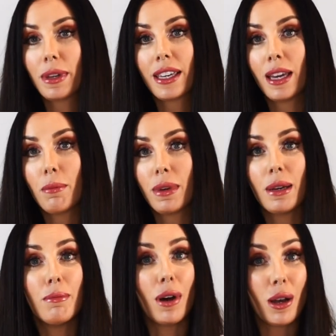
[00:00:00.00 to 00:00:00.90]
it can be
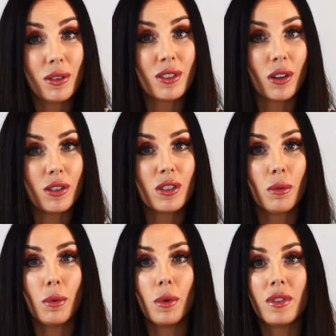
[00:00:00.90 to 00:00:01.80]
a milestone
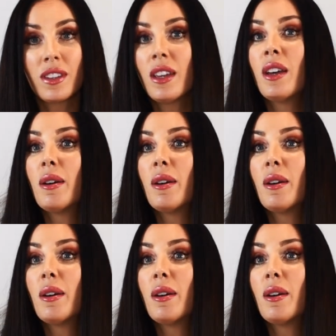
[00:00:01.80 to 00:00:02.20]
towards